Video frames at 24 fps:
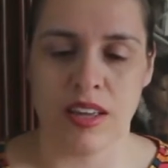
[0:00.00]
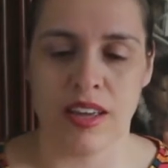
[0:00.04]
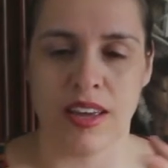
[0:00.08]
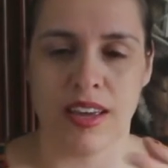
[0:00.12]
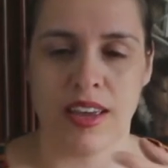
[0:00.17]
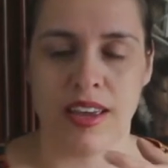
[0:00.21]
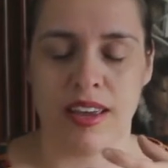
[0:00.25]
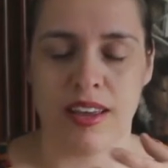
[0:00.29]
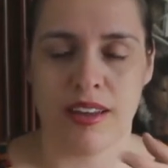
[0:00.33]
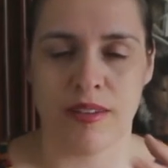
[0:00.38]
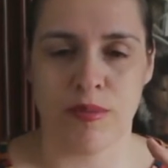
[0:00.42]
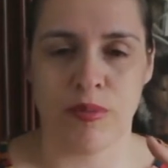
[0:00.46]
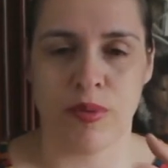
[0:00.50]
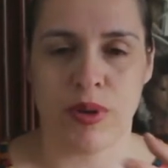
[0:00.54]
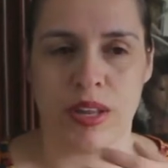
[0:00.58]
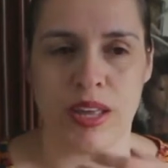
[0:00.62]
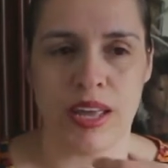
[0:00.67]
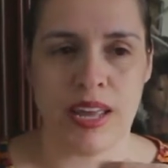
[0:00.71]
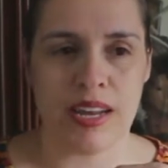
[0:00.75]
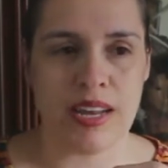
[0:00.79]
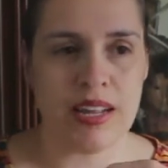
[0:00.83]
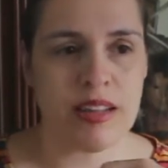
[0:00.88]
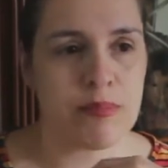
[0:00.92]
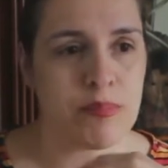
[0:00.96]
And
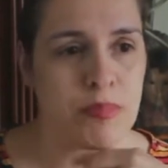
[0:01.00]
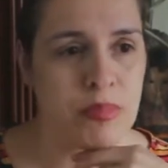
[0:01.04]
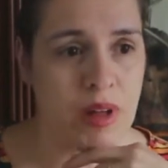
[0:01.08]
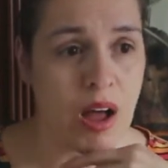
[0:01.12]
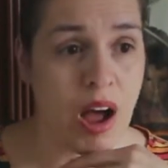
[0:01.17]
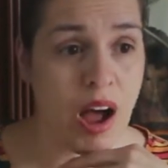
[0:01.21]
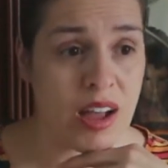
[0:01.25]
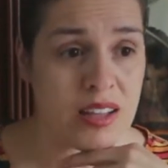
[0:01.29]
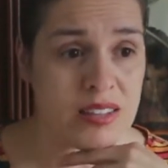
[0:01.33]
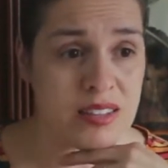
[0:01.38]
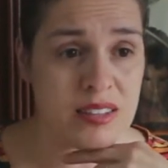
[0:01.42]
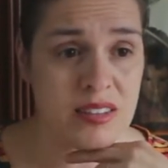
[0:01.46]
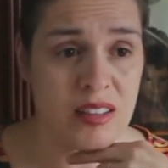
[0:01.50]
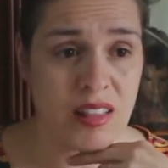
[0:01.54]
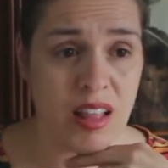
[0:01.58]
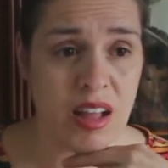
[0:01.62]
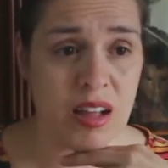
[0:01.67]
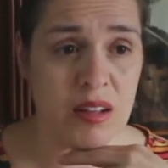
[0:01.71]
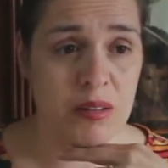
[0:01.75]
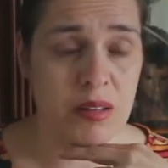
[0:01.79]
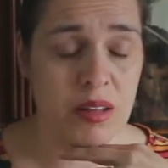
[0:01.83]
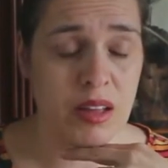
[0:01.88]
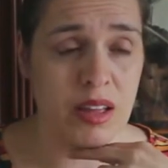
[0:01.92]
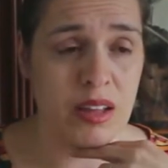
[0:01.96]
it costs a
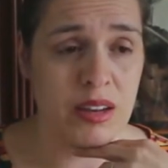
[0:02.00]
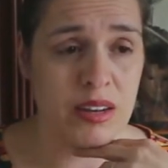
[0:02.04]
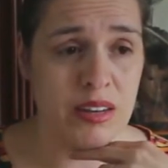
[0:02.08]
lot